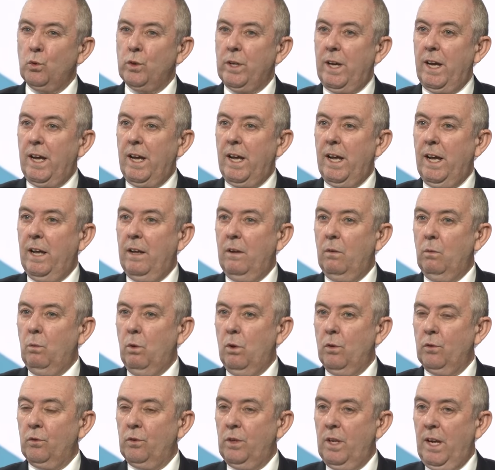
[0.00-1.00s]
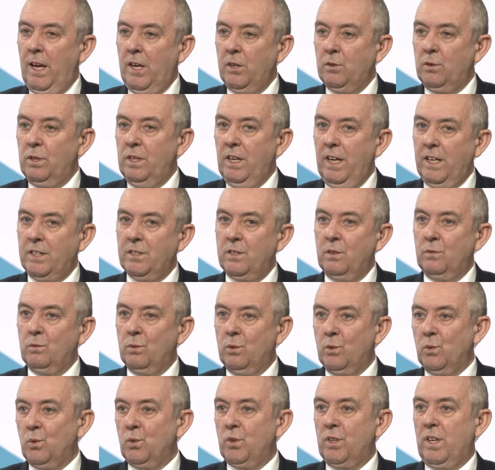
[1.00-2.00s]
are, whilst the entry and exit
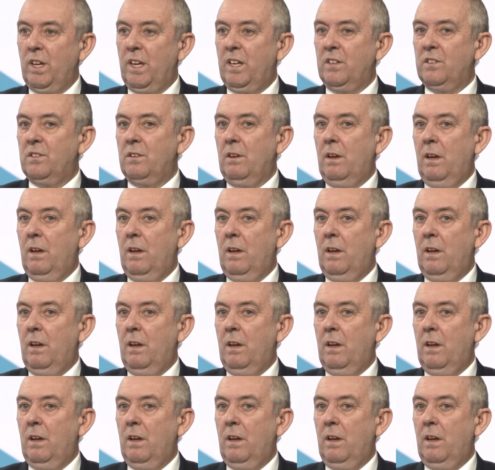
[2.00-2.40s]
rules are,